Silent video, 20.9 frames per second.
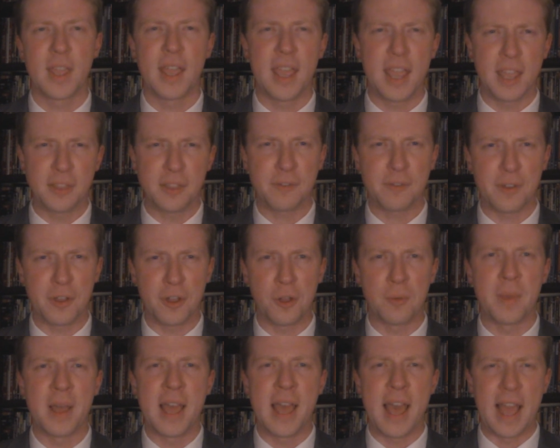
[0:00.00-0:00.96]
In the
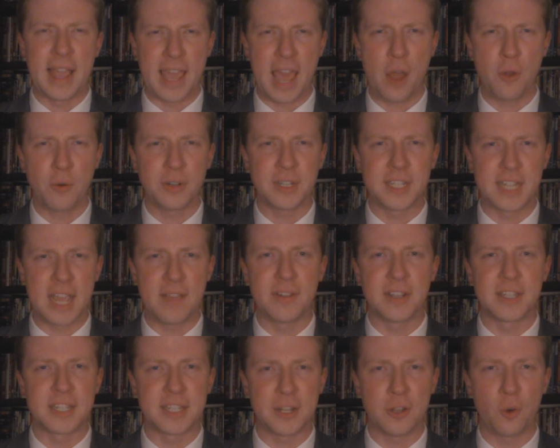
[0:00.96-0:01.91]
film, accountant
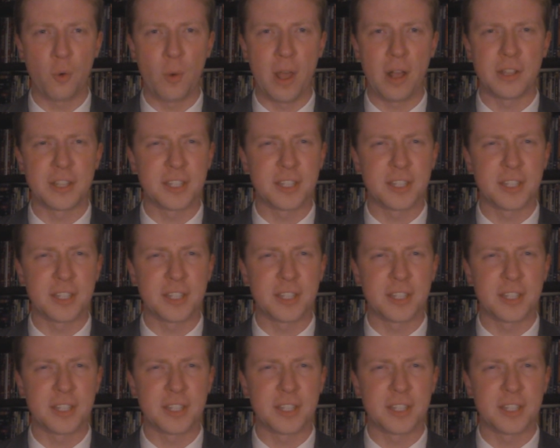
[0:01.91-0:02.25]
David Stilwell